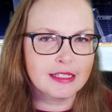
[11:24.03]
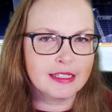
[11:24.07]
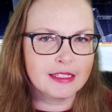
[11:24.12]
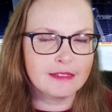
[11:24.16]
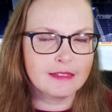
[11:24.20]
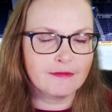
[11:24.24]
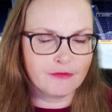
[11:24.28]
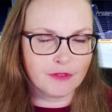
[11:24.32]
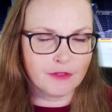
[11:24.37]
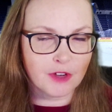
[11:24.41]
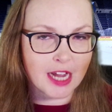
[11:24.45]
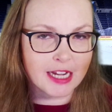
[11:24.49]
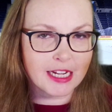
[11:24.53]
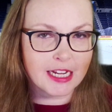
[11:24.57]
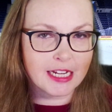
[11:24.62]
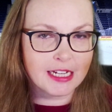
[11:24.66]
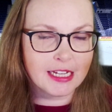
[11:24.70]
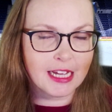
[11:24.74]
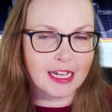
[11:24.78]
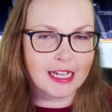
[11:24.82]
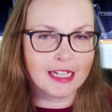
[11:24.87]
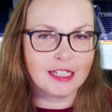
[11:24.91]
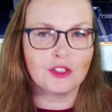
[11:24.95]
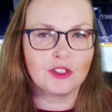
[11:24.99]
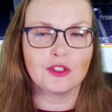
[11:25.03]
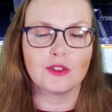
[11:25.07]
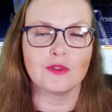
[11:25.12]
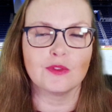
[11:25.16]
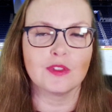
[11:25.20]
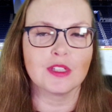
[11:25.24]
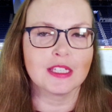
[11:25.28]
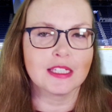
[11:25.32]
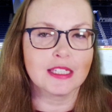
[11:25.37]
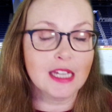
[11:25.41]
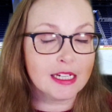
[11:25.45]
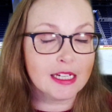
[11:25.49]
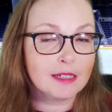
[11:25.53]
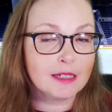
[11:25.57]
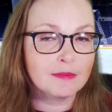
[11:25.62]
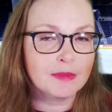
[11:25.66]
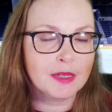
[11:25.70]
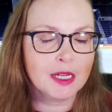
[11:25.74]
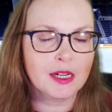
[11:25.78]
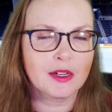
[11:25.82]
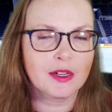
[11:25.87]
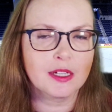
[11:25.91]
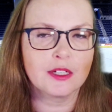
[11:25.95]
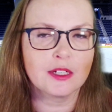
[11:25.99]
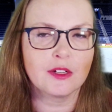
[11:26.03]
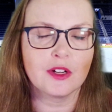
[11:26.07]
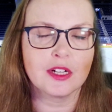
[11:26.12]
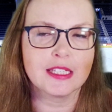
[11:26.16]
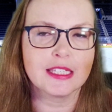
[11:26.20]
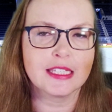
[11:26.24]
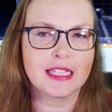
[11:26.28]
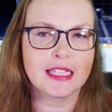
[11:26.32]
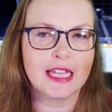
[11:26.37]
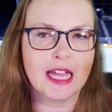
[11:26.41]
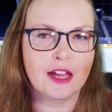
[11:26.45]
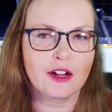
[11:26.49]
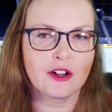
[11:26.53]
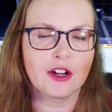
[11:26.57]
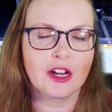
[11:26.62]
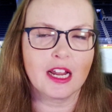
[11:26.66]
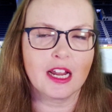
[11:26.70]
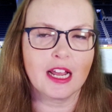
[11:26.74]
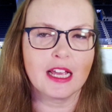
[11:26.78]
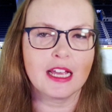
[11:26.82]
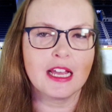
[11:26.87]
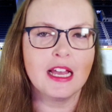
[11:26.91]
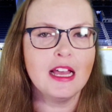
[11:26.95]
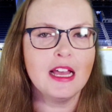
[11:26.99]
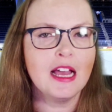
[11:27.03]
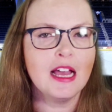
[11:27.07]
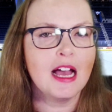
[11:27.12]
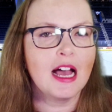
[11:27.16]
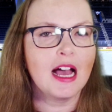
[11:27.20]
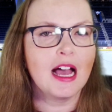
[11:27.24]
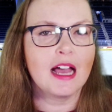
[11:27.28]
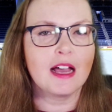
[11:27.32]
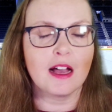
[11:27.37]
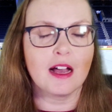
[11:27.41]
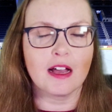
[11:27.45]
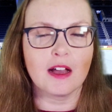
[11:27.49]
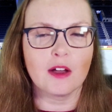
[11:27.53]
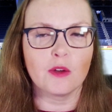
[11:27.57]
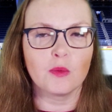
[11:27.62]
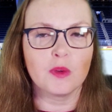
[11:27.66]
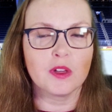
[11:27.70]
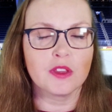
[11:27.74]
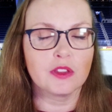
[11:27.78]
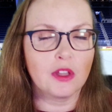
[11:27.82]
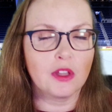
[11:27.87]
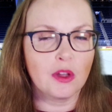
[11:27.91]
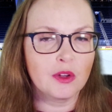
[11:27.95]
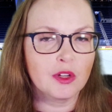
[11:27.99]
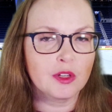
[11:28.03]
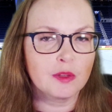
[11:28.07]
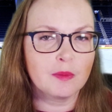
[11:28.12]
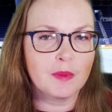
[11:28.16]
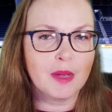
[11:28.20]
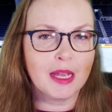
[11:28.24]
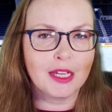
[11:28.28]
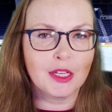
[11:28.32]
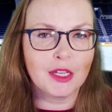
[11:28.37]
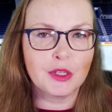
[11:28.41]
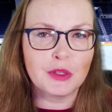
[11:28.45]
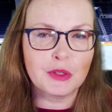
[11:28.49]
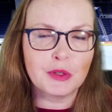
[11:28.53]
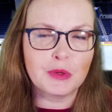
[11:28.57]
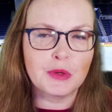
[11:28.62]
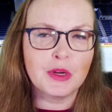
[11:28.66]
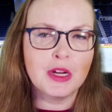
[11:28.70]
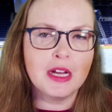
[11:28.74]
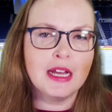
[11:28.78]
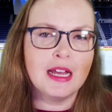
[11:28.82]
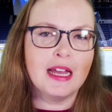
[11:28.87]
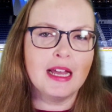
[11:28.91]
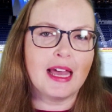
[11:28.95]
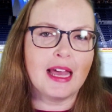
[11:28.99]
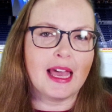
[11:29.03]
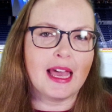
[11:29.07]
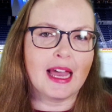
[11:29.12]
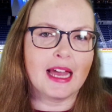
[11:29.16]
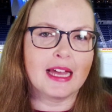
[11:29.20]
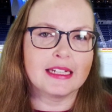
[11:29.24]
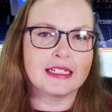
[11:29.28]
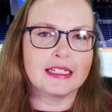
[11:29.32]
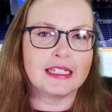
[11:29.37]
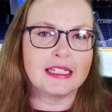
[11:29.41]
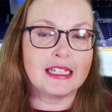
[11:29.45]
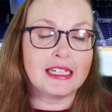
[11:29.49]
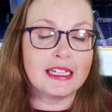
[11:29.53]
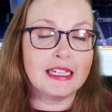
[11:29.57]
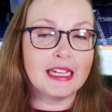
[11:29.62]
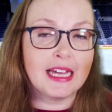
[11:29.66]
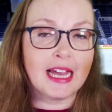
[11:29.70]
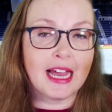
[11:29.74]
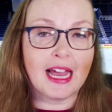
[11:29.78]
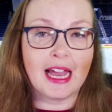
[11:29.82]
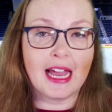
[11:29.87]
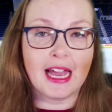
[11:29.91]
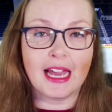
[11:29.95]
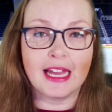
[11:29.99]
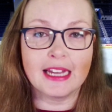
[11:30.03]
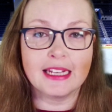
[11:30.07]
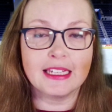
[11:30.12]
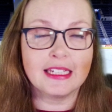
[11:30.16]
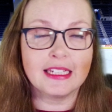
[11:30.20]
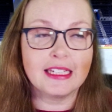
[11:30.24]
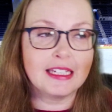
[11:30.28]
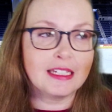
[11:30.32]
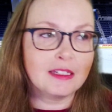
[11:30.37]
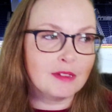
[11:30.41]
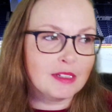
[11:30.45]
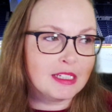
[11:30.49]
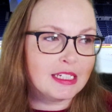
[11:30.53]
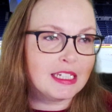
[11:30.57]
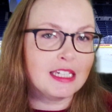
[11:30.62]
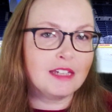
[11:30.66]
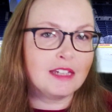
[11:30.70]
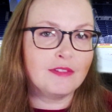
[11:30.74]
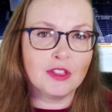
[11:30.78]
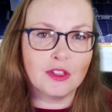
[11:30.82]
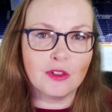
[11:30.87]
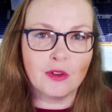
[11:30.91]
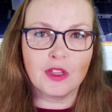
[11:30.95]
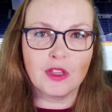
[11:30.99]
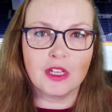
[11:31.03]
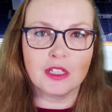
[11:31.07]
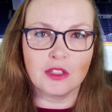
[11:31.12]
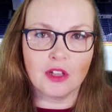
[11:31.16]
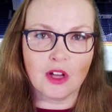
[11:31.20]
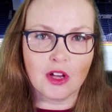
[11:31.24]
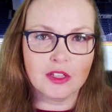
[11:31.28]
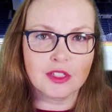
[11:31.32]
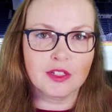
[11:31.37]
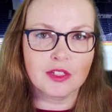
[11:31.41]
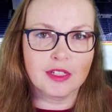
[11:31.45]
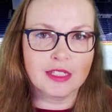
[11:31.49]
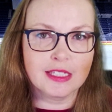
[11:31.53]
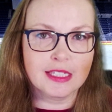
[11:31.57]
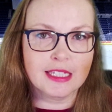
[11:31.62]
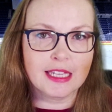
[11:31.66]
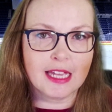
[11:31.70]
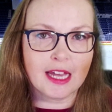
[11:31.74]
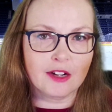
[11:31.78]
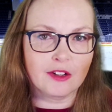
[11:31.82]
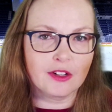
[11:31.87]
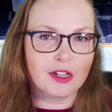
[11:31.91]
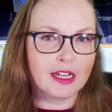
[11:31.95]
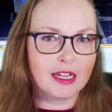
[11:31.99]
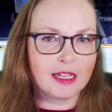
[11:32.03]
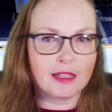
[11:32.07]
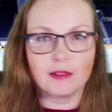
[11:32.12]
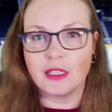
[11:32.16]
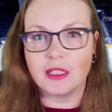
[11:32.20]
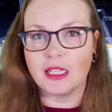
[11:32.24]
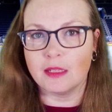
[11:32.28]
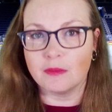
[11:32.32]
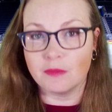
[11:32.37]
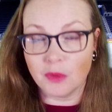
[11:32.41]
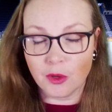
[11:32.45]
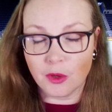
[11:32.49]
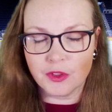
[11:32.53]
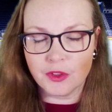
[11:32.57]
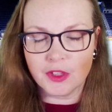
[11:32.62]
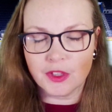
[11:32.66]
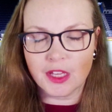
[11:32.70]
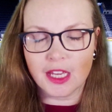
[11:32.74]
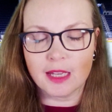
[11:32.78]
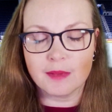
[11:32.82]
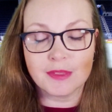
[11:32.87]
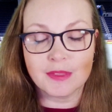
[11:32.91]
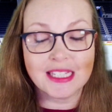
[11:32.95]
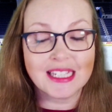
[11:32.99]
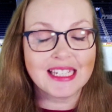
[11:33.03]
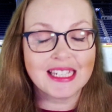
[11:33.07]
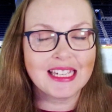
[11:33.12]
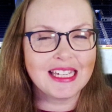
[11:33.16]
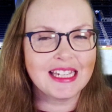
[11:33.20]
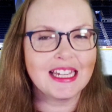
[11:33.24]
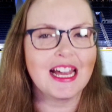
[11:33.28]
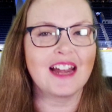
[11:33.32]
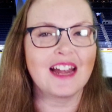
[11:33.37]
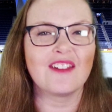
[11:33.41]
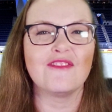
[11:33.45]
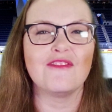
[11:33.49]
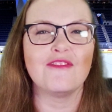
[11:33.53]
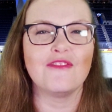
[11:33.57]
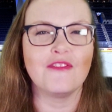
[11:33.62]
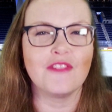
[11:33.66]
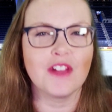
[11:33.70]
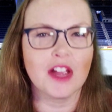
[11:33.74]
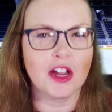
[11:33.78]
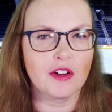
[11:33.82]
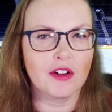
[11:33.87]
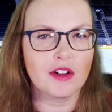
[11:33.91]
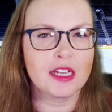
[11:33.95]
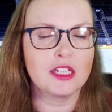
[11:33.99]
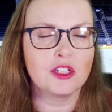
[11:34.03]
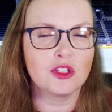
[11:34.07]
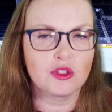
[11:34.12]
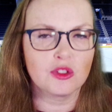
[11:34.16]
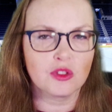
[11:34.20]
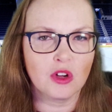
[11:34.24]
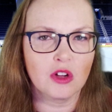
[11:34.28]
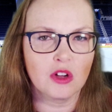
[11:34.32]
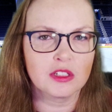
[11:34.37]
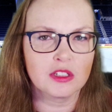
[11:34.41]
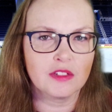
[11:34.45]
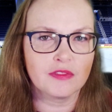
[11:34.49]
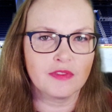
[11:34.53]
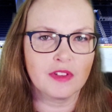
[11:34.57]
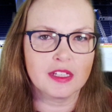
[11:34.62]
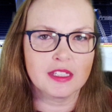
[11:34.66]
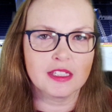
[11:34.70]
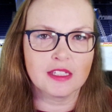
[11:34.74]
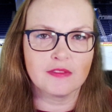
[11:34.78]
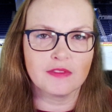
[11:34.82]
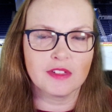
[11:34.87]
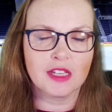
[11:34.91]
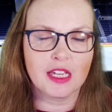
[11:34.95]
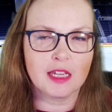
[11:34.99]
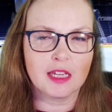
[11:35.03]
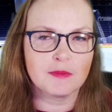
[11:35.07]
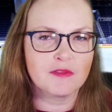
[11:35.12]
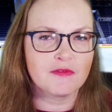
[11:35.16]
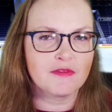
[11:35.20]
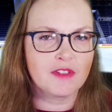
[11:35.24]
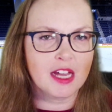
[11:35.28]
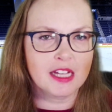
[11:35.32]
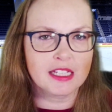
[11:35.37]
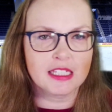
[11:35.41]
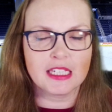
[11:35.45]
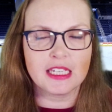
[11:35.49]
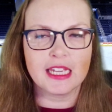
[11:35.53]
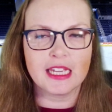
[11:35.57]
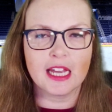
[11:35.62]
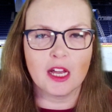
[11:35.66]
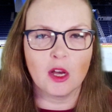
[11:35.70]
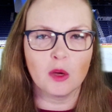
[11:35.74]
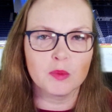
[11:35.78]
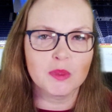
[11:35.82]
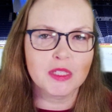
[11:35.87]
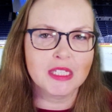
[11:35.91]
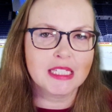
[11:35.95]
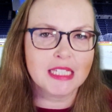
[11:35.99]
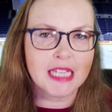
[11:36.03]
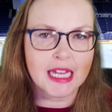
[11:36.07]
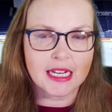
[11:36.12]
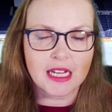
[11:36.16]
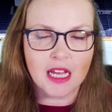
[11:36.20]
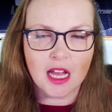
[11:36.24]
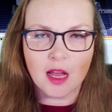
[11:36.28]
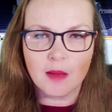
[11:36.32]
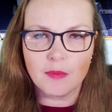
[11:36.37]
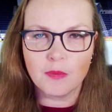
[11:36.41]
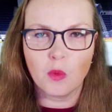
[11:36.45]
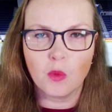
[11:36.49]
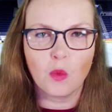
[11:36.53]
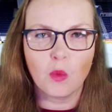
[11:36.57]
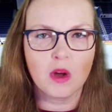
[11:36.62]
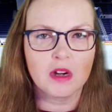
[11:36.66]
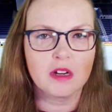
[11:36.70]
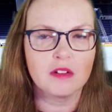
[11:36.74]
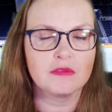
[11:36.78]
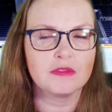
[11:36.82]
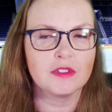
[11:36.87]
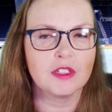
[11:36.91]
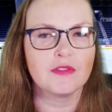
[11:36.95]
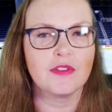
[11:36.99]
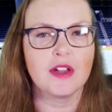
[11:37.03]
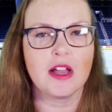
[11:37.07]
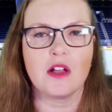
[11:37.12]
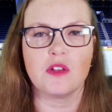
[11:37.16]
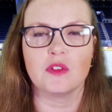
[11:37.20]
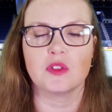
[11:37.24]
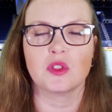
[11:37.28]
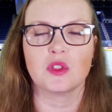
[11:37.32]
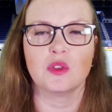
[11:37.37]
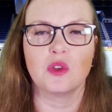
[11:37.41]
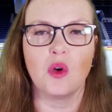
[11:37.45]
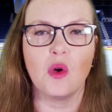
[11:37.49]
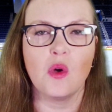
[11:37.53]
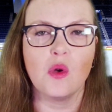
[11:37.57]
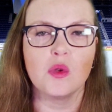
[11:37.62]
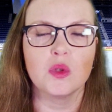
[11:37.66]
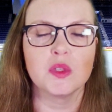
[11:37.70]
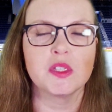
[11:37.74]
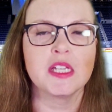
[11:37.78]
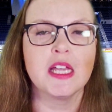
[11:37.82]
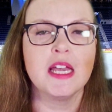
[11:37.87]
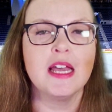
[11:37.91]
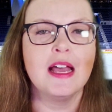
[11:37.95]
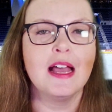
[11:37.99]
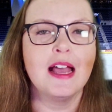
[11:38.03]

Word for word: Friday night to the second pairing on Saturday uh, with Logan Mailloux. And he had, in even though they lost on Saturday in both games, he had a very strong defensive game. In fact, he helped set up one of Laval's goals.